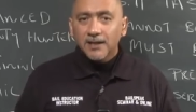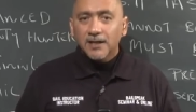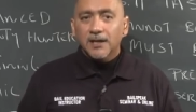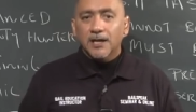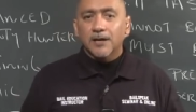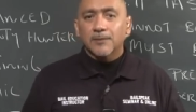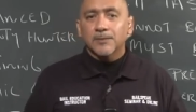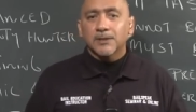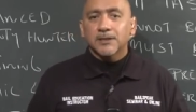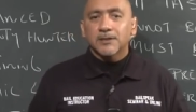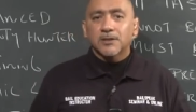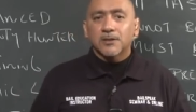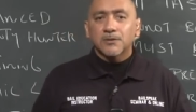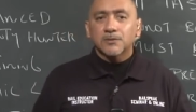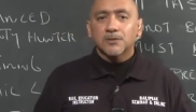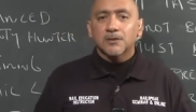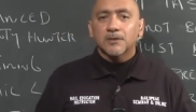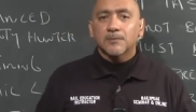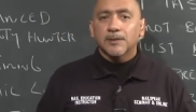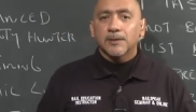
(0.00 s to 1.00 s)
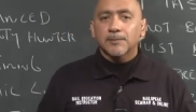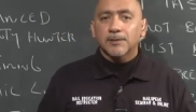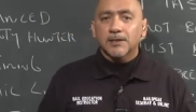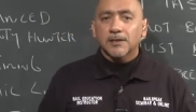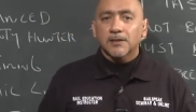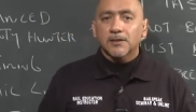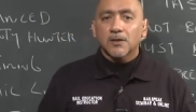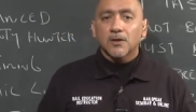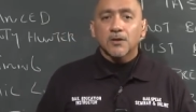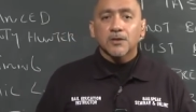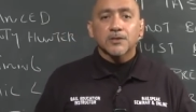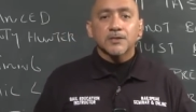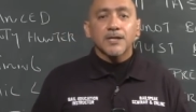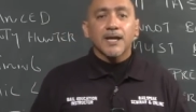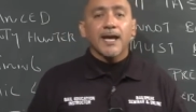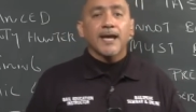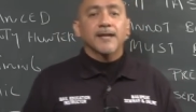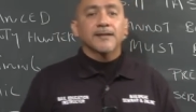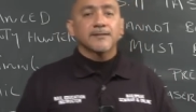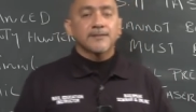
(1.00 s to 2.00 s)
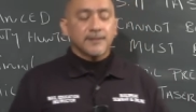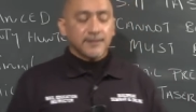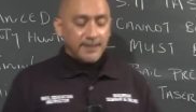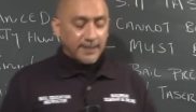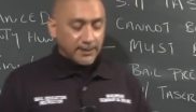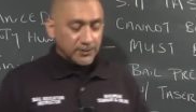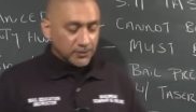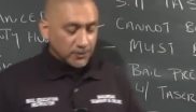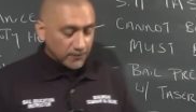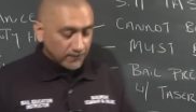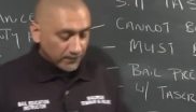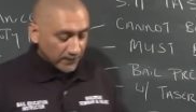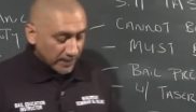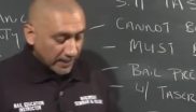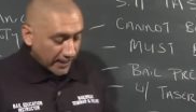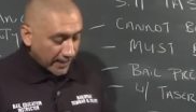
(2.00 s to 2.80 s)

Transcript: commonly known to the public at large as the Taser.